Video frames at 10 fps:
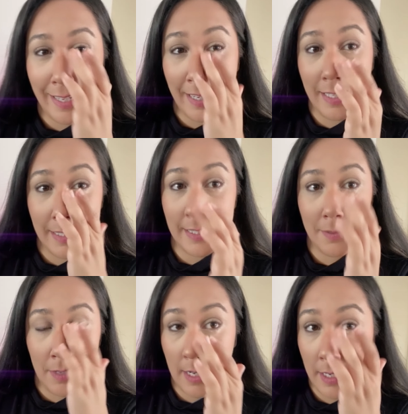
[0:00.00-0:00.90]

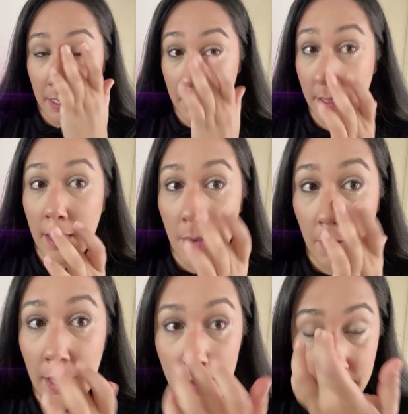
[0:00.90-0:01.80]
guess that
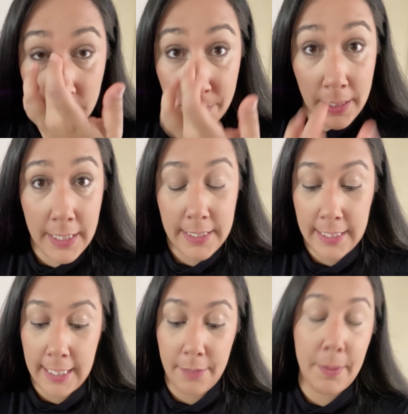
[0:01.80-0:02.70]
will have to be,
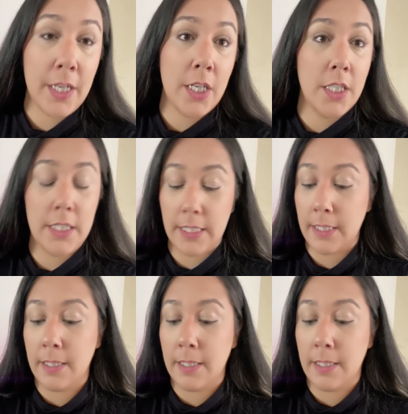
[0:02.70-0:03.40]
isn't it? Because